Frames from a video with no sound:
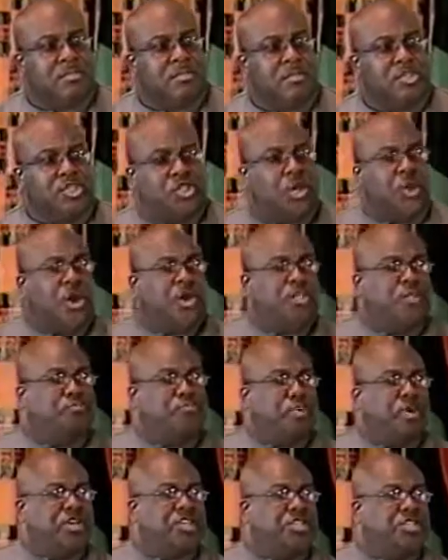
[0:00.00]
George
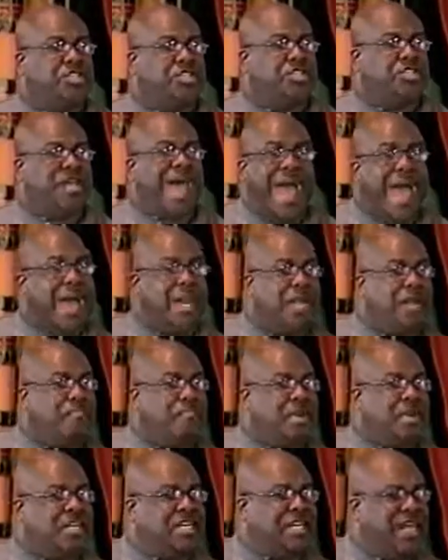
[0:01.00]
Bush, daddy will
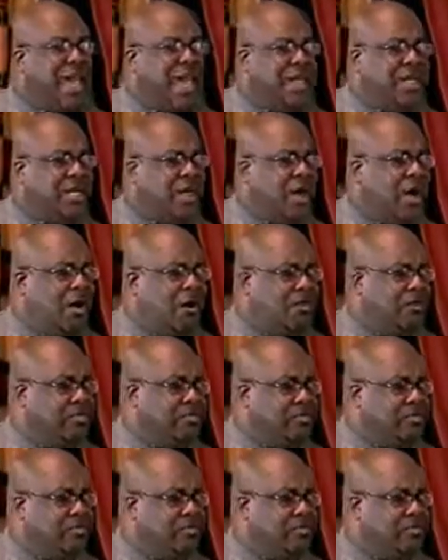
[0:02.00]
be dead and gone.